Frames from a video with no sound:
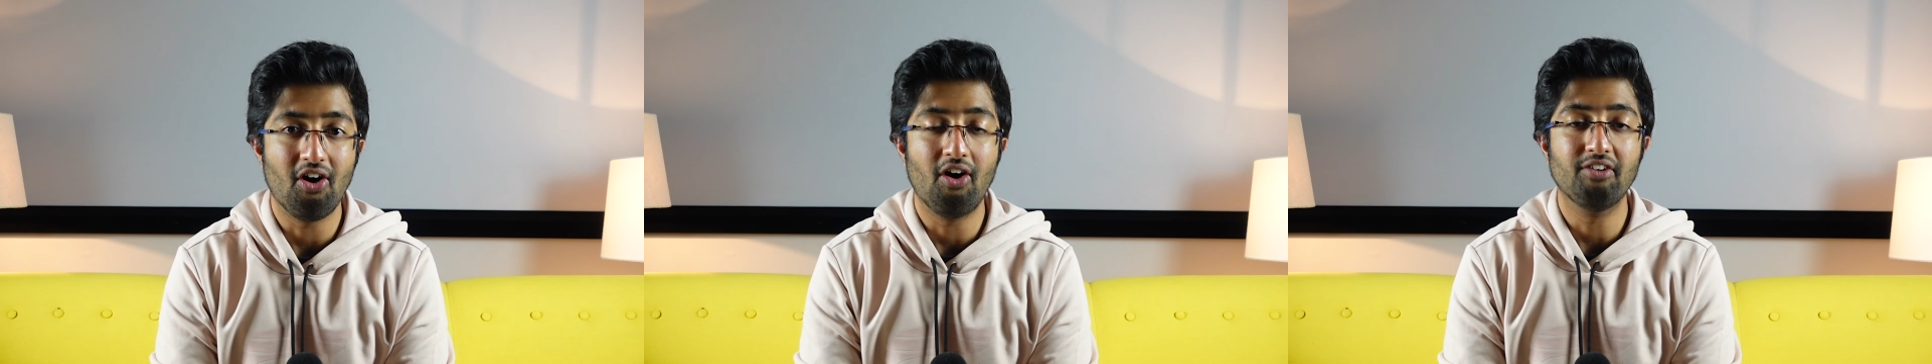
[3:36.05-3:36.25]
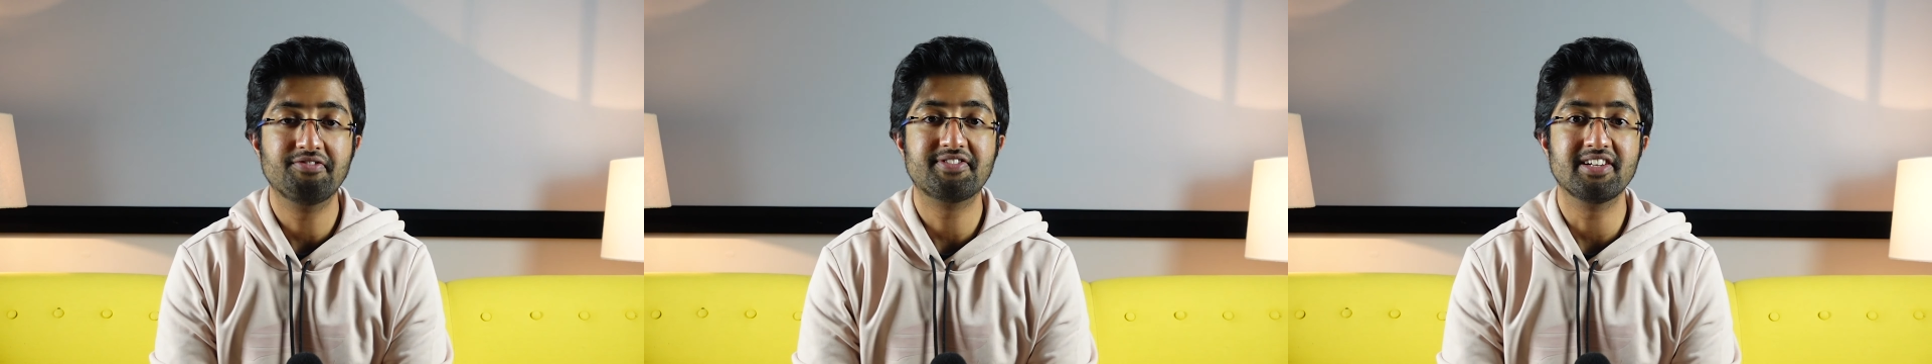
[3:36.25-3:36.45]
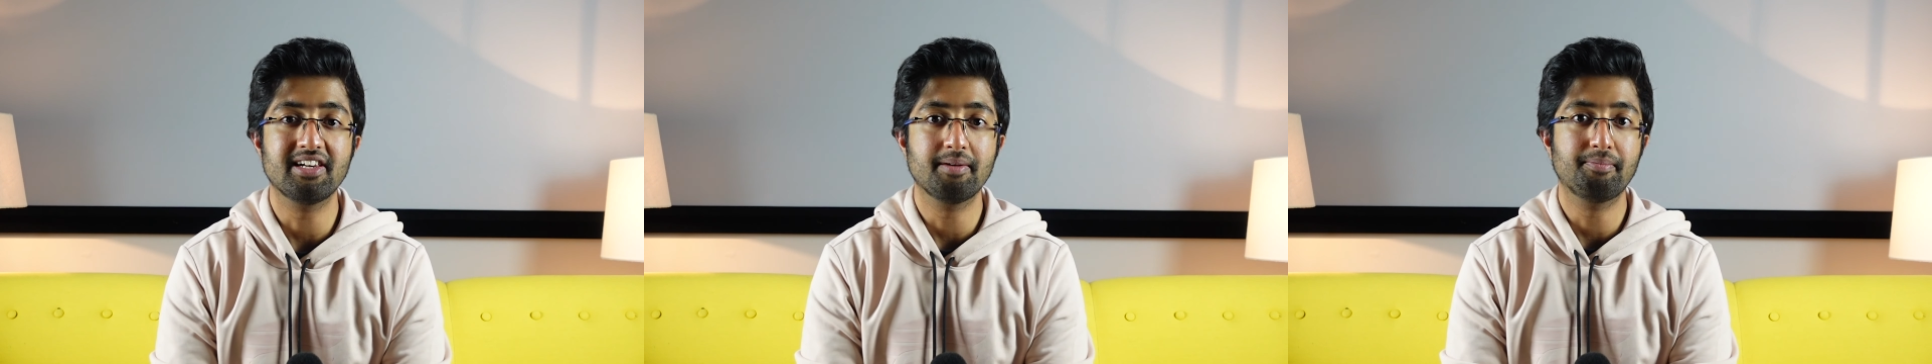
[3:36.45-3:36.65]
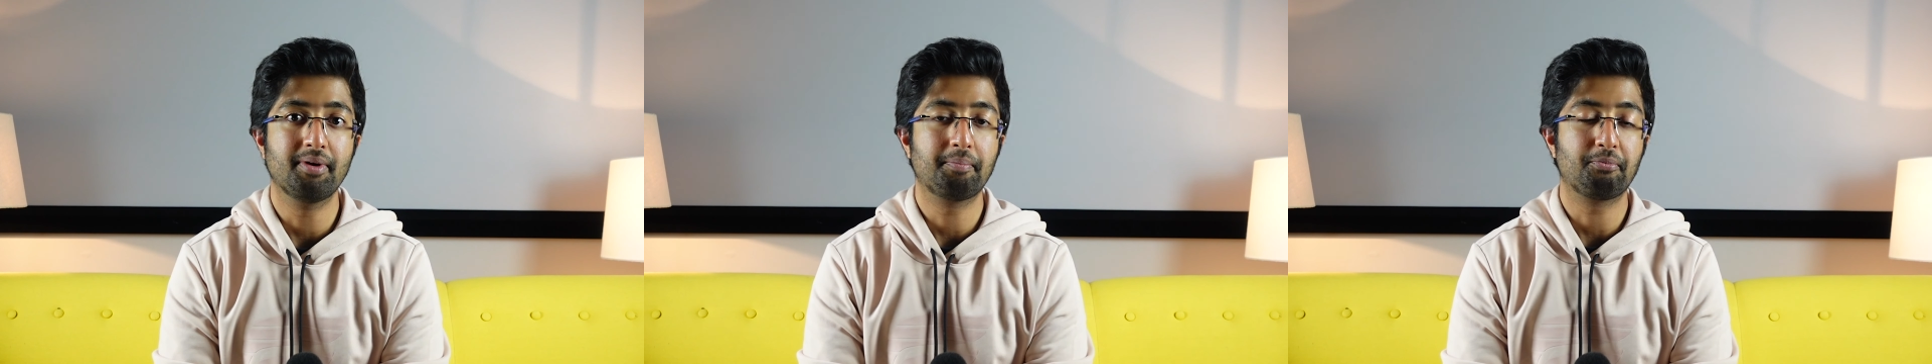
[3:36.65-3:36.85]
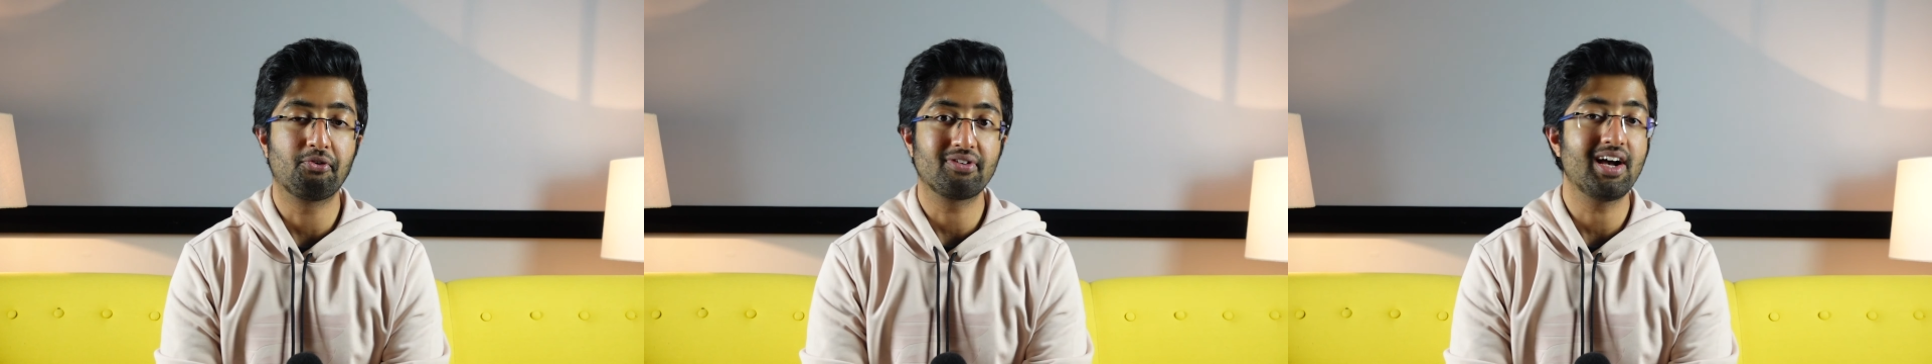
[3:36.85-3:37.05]
of
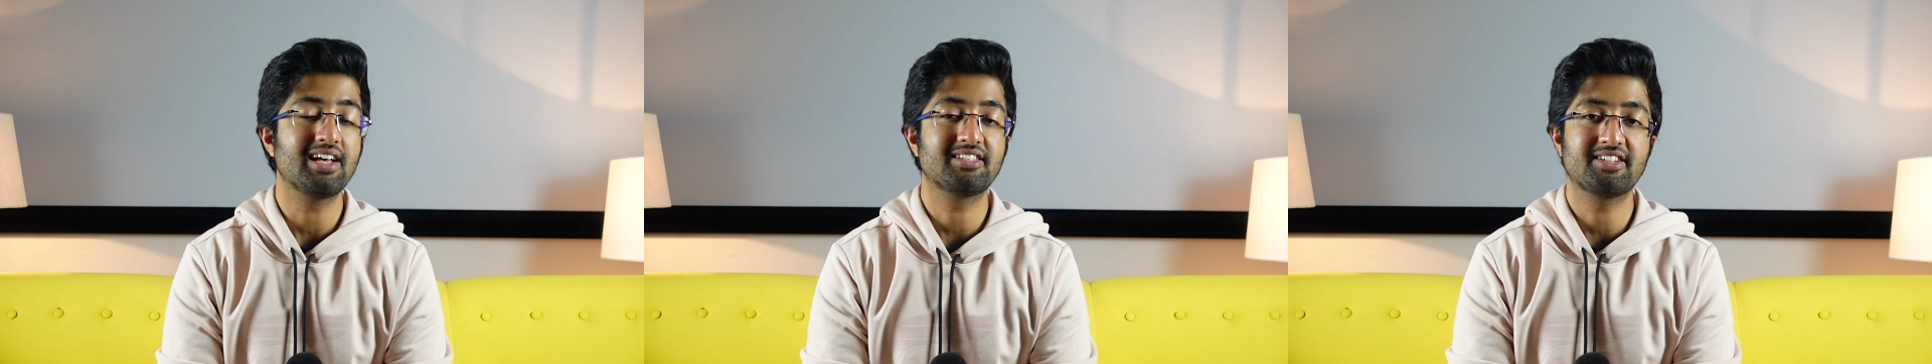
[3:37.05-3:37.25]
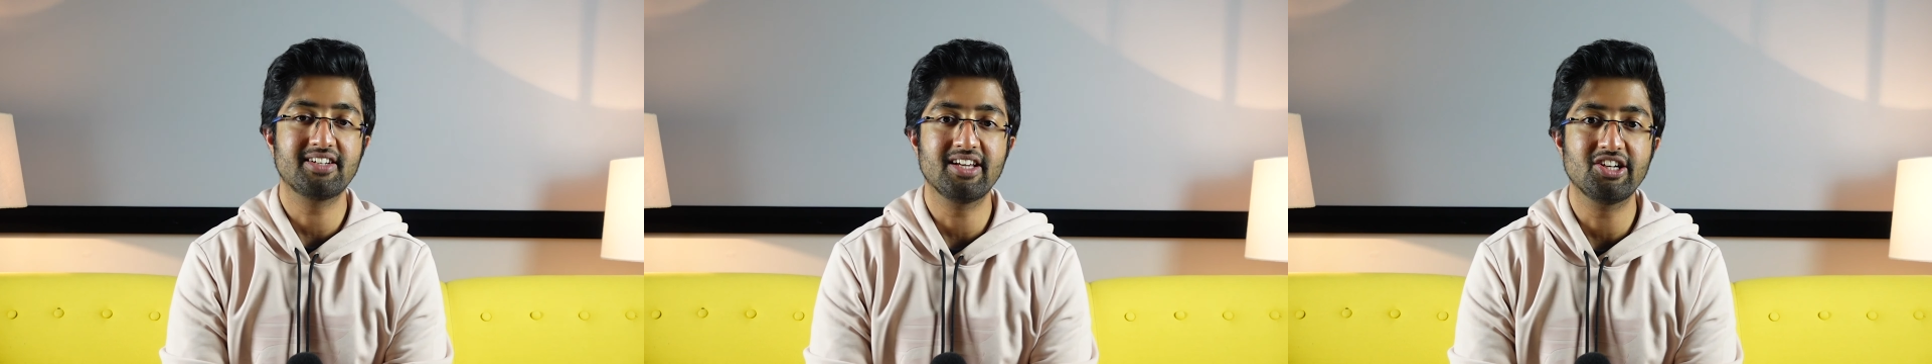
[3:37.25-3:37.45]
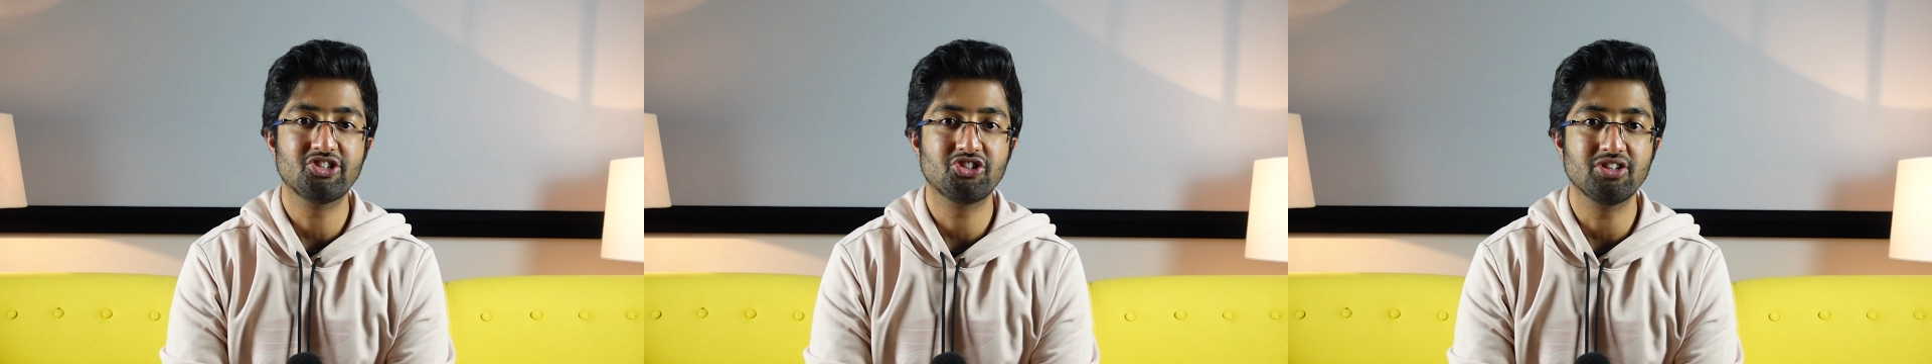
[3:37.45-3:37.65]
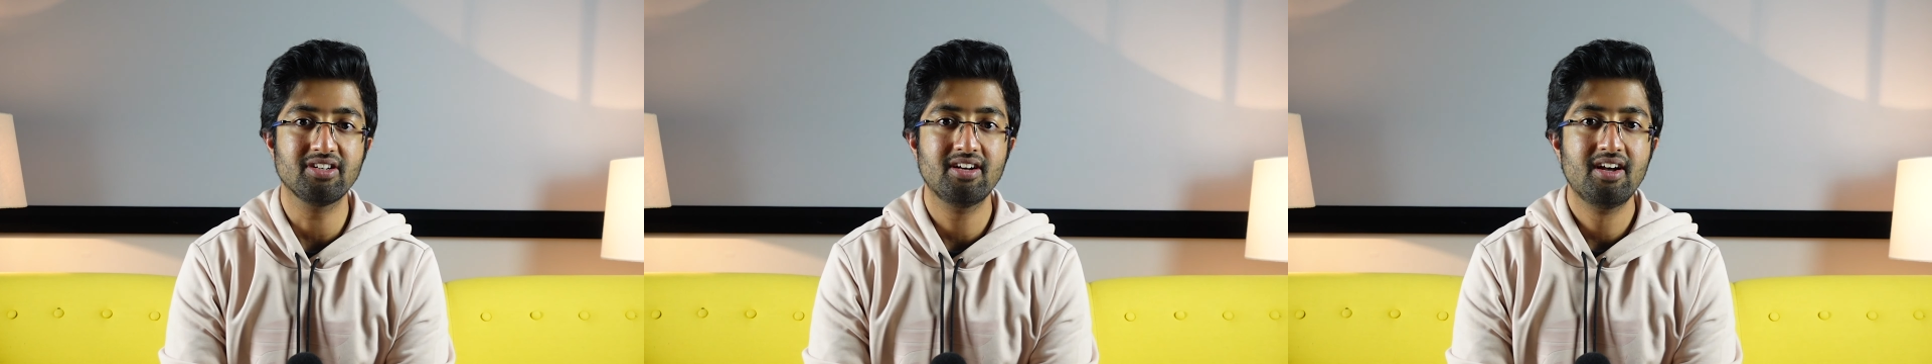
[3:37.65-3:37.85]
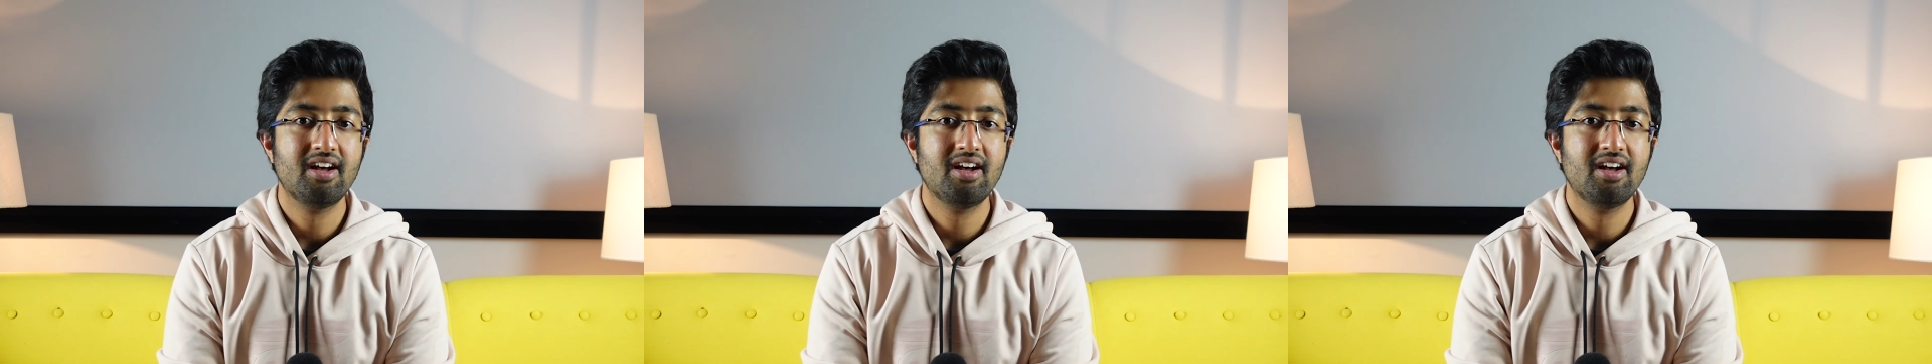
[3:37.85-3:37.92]
deliberate procrastination.